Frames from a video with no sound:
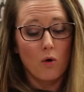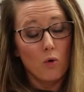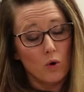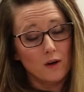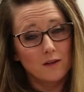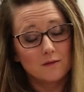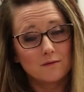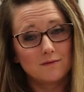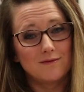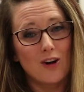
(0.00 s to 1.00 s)
Or
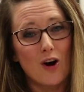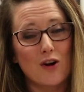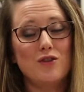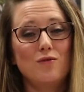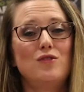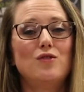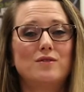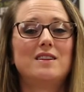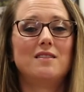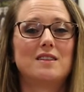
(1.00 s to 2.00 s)
are you
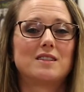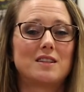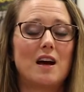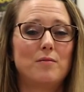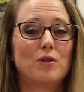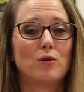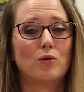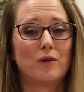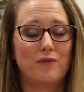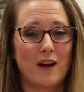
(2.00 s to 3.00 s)
using this time to
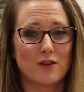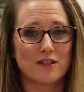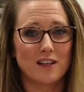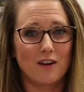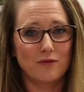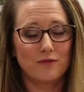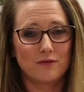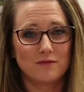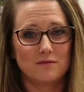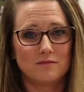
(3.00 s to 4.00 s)
glorify yourself?
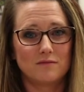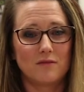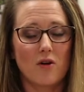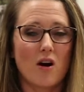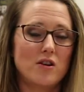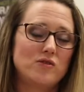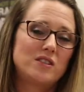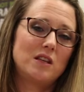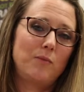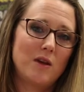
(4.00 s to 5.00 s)
Are you
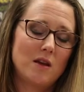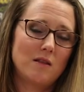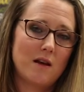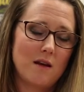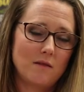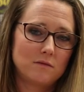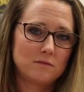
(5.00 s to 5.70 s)
sleeping in late?